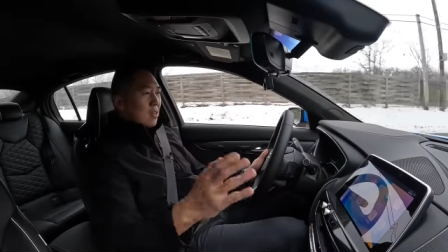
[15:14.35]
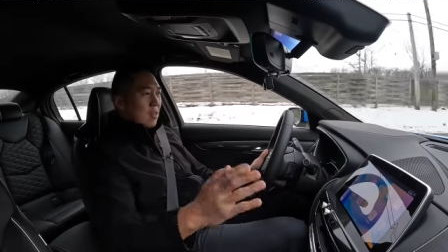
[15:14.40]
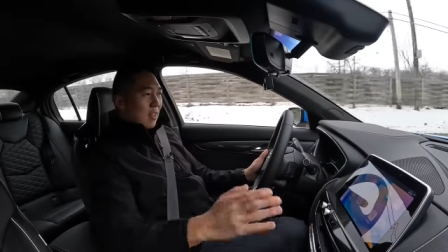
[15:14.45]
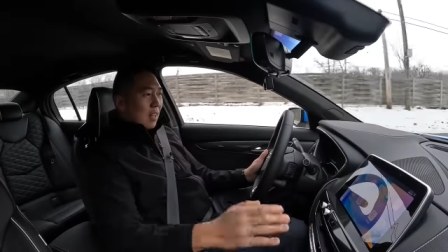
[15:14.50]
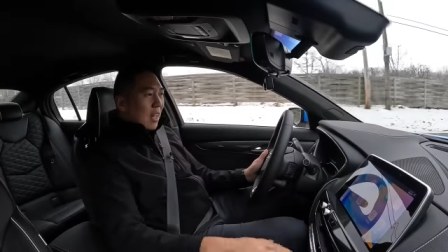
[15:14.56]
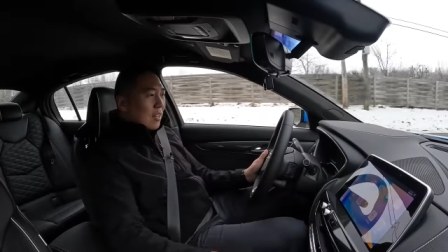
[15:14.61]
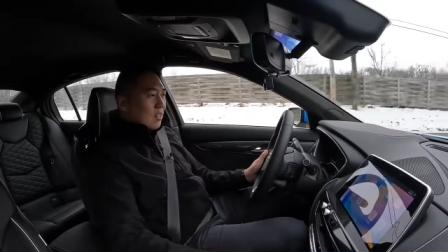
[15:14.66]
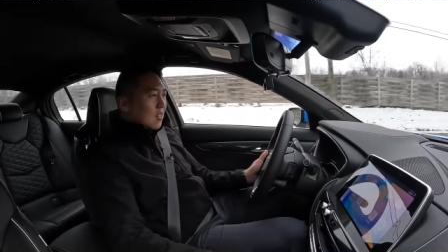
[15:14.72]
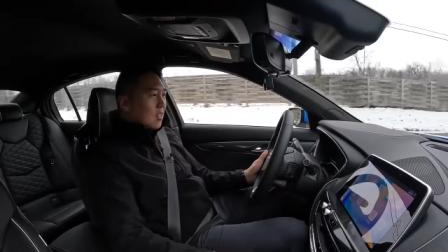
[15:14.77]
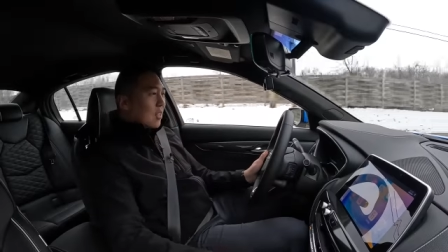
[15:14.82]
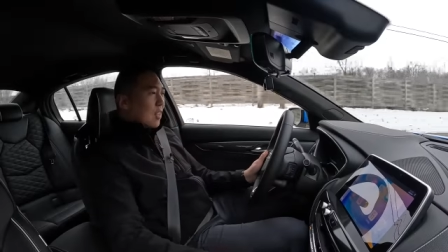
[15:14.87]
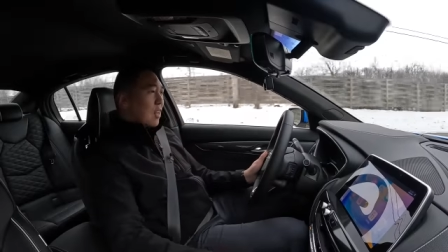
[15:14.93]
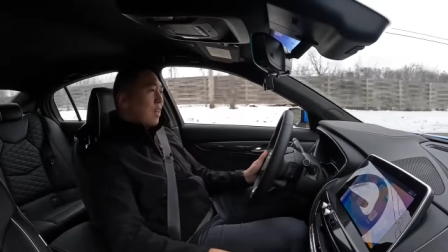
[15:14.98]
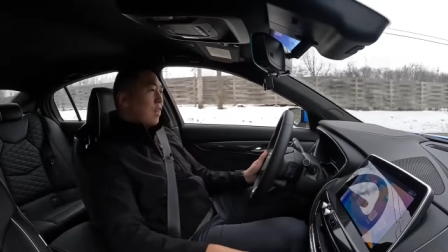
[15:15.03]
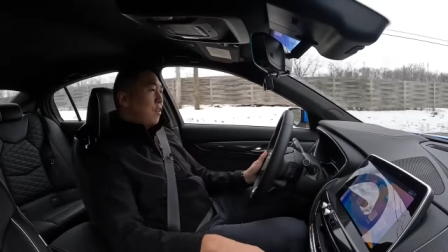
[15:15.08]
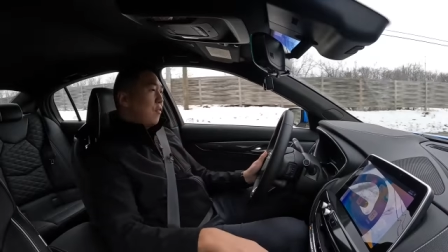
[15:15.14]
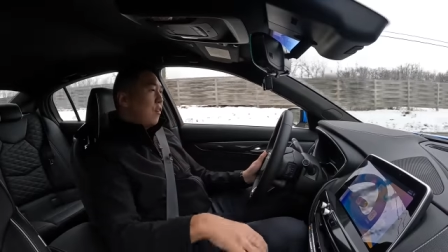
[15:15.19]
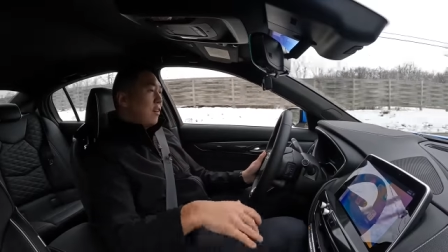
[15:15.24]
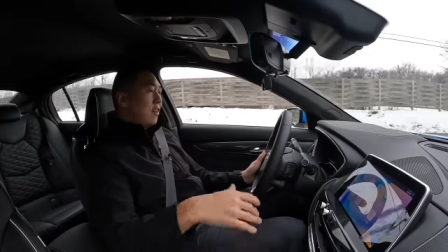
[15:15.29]

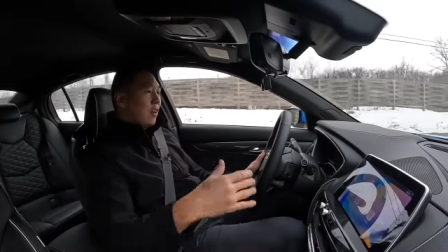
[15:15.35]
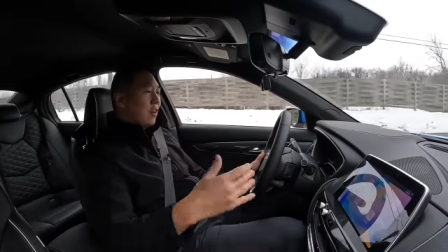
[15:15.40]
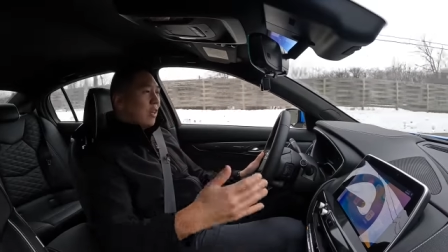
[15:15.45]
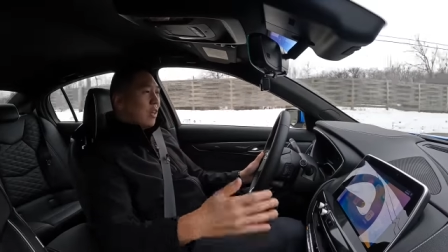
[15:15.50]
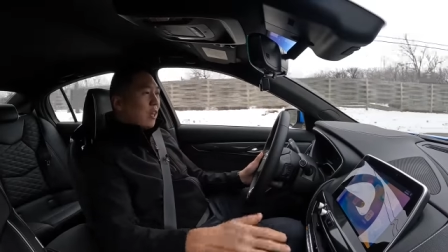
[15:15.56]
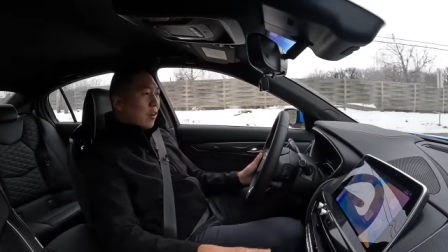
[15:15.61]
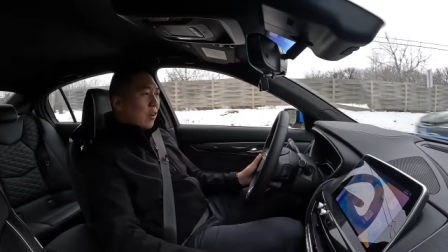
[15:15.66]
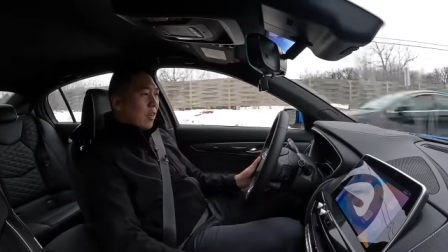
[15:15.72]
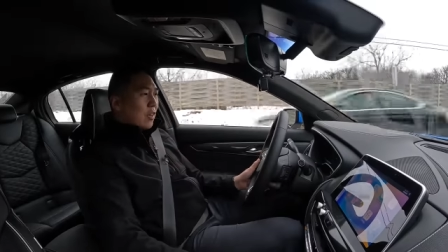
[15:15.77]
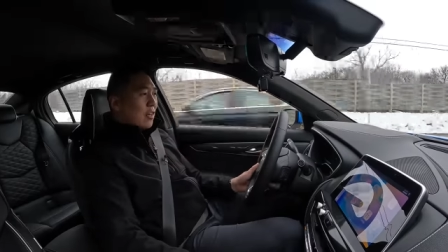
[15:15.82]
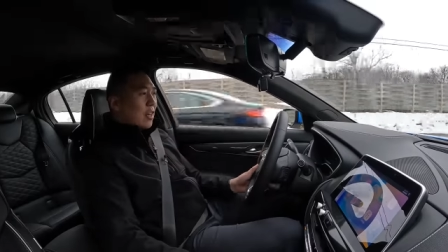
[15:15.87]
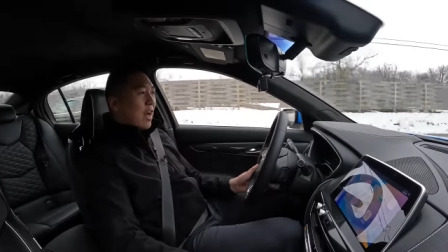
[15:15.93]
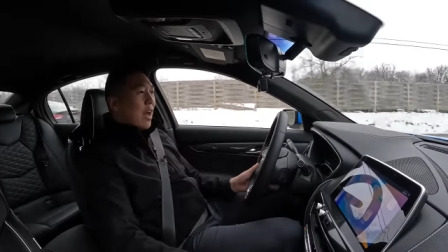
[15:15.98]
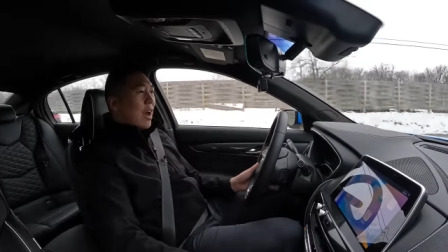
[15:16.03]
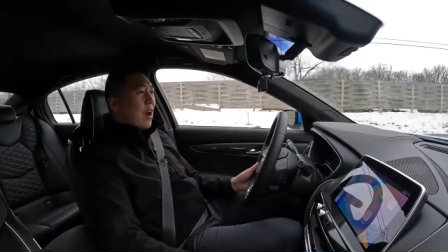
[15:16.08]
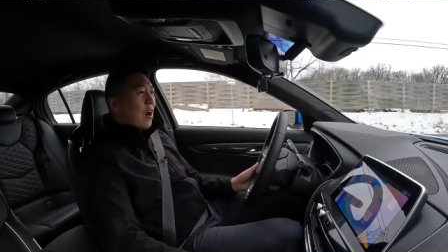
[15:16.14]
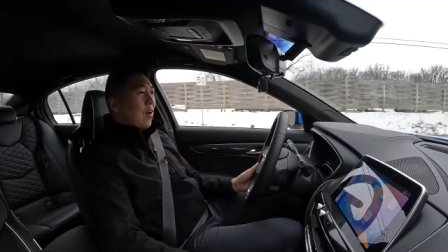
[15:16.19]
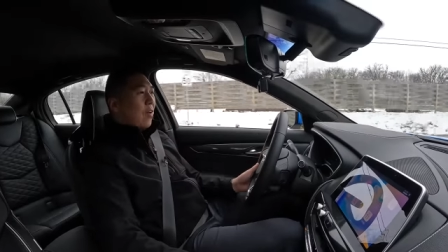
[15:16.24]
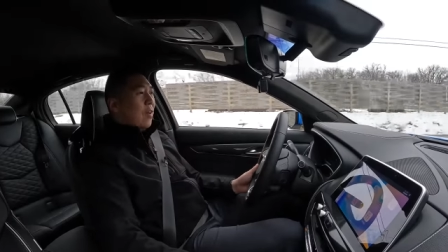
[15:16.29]
Celestiq. You've got the Lyriq
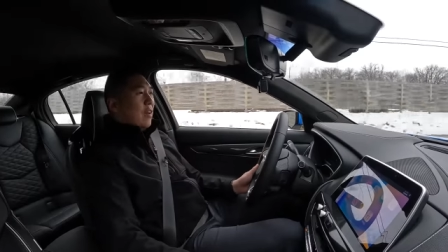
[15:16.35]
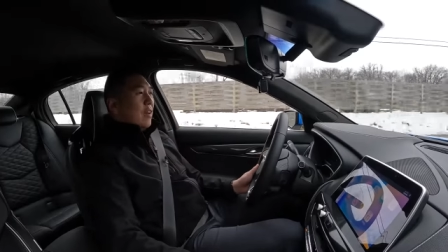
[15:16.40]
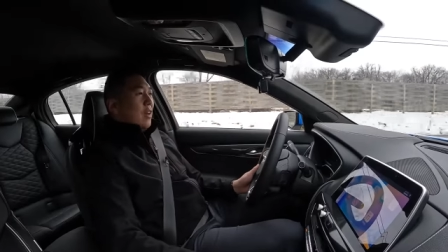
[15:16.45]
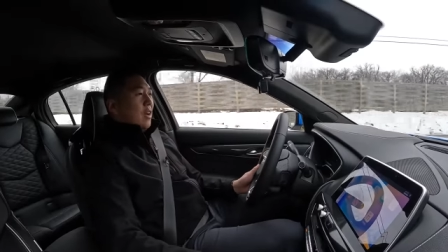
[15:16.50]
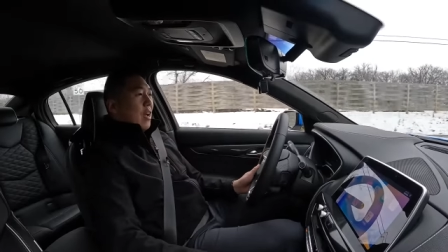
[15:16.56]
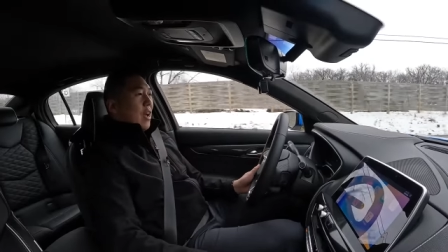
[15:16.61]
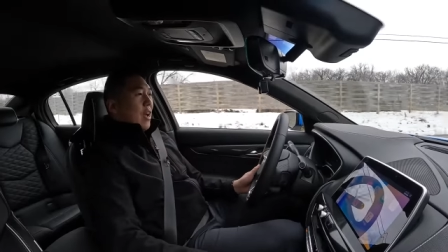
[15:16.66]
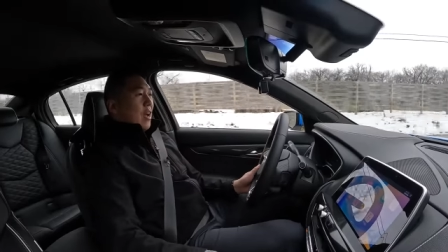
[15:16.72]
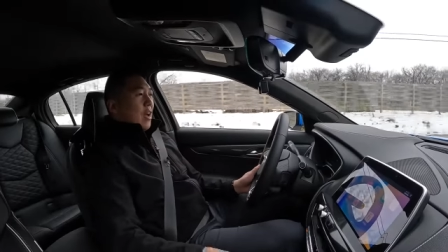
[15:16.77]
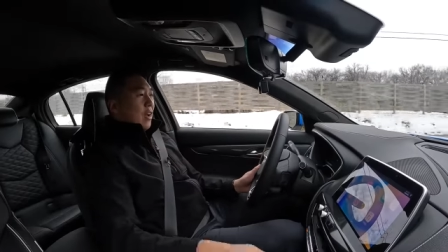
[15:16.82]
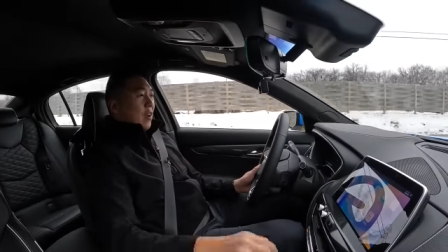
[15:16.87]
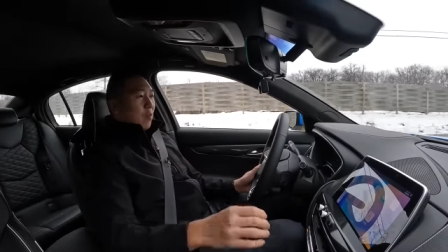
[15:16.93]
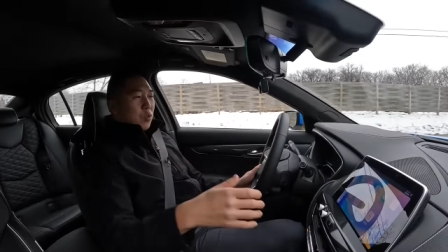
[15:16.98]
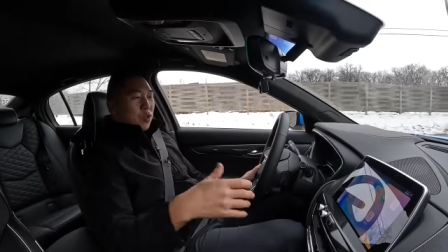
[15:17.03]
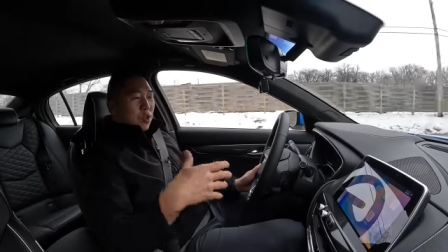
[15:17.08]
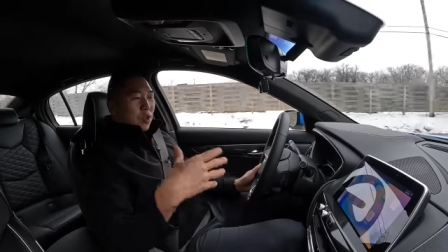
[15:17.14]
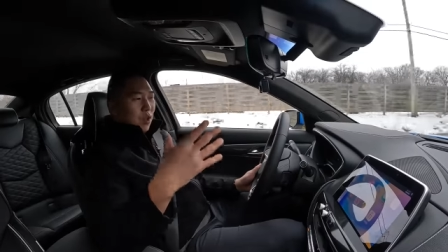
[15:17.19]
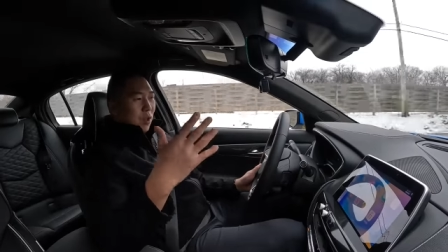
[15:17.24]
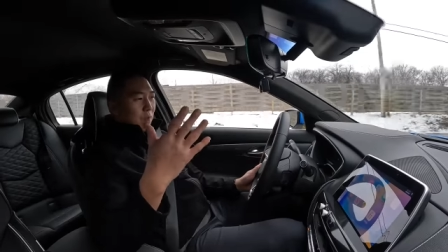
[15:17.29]
now, and I'm
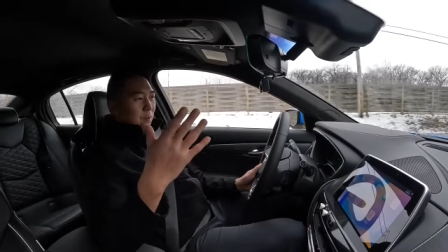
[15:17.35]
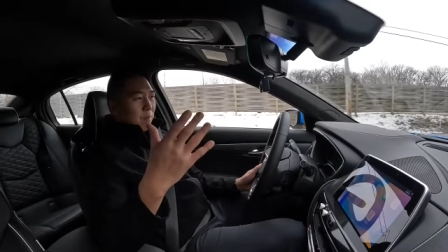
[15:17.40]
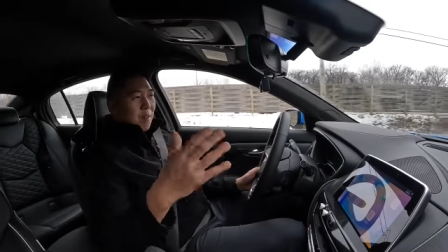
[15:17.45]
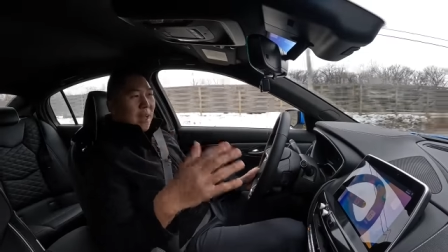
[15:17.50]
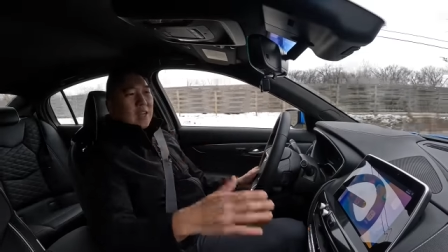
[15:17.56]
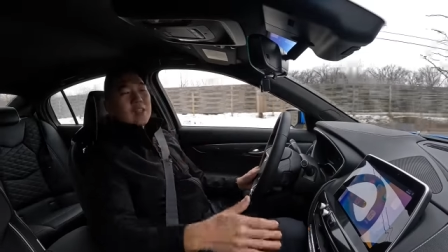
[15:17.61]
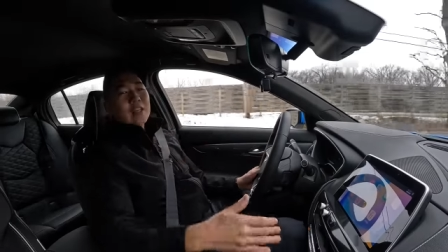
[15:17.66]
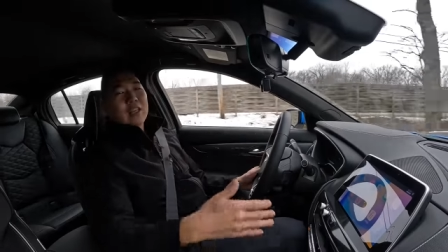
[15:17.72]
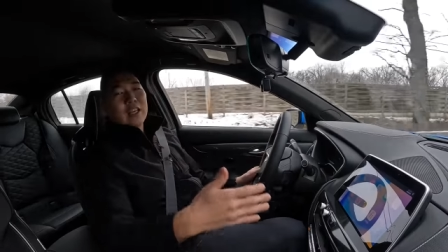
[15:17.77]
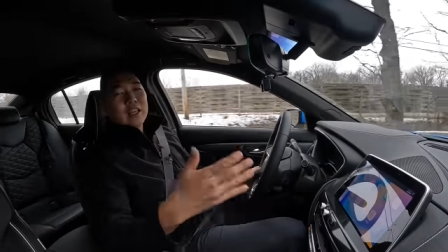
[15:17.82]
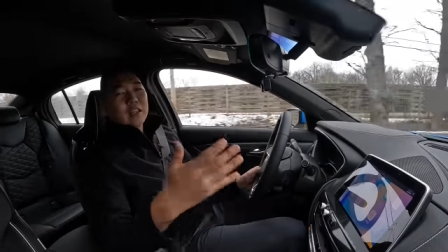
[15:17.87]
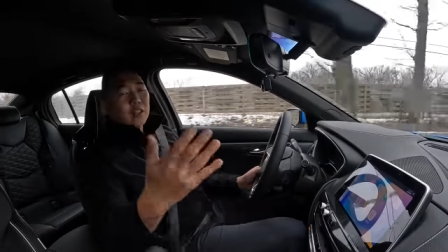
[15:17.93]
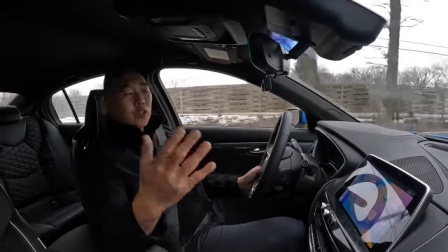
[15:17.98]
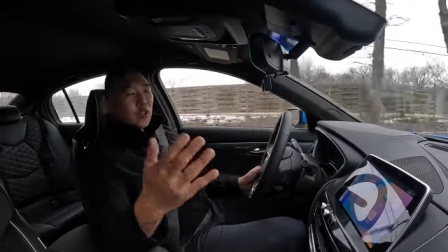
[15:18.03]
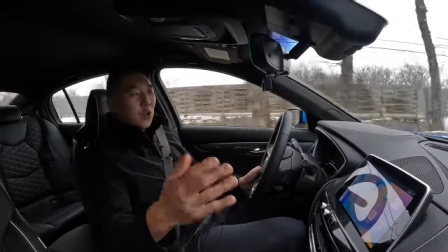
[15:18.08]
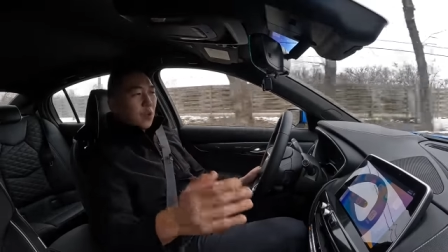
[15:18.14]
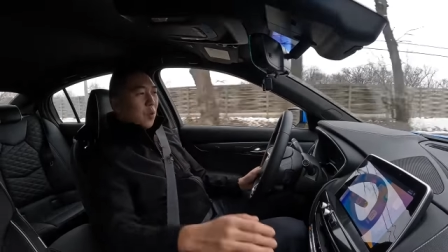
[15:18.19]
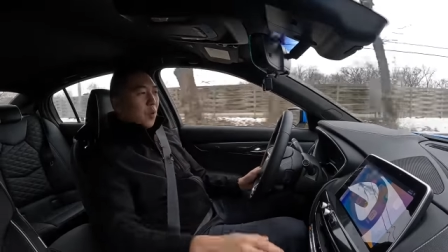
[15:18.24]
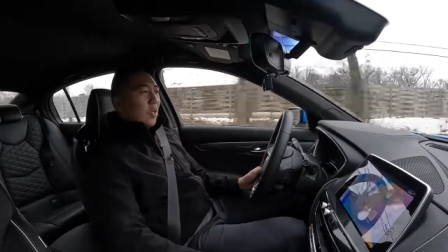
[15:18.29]
sure Escalade
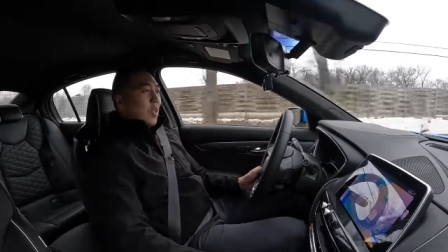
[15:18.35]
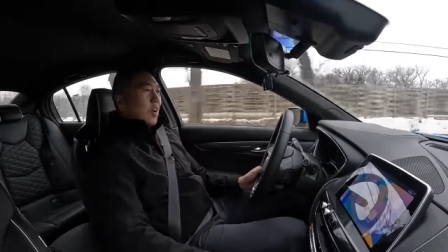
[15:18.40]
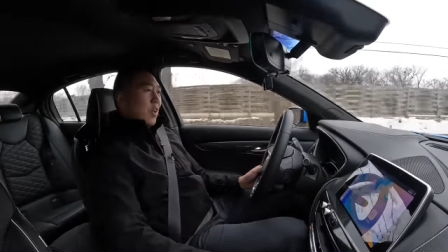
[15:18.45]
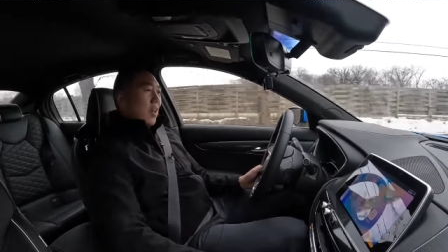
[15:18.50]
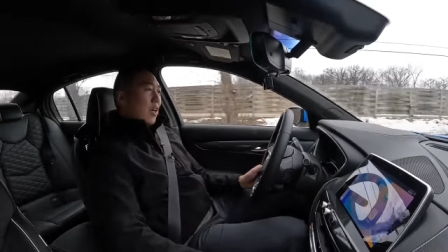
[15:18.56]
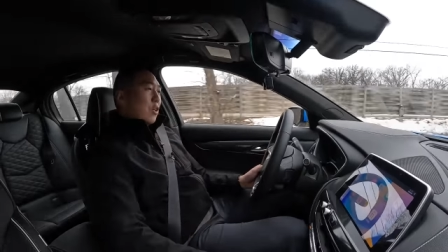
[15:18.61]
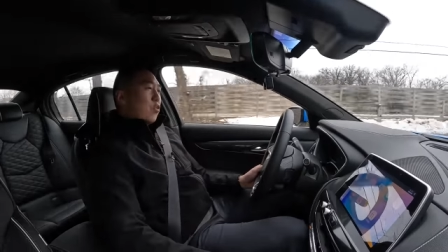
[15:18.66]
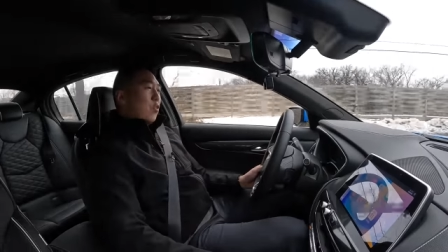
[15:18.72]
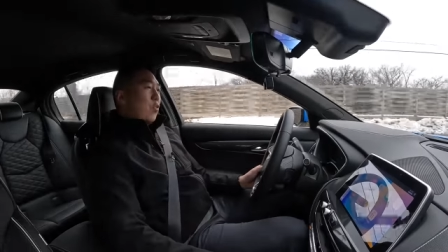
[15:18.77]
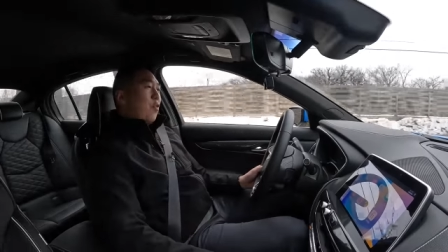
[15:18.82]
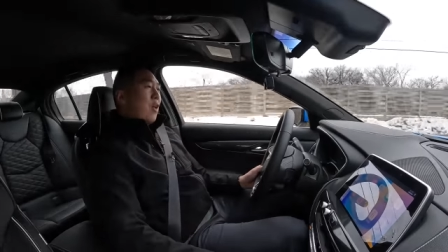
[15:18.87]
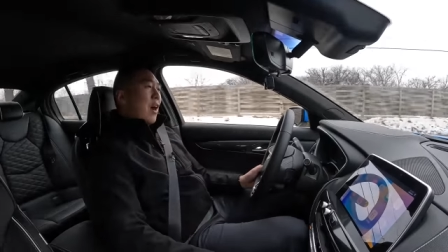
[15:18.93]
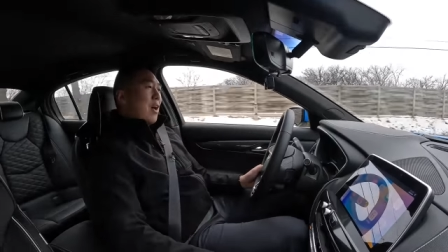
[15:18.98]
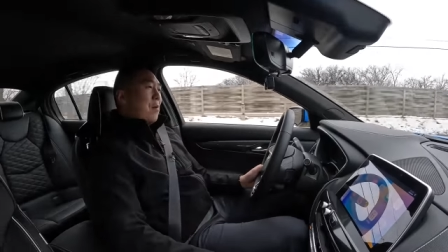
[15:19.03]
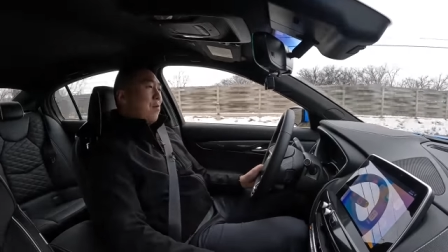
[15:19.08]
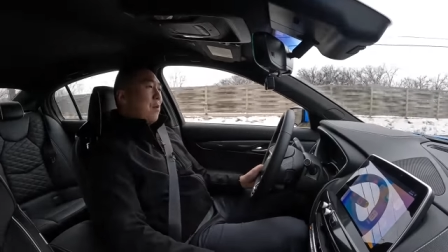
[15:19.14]
will go electrified.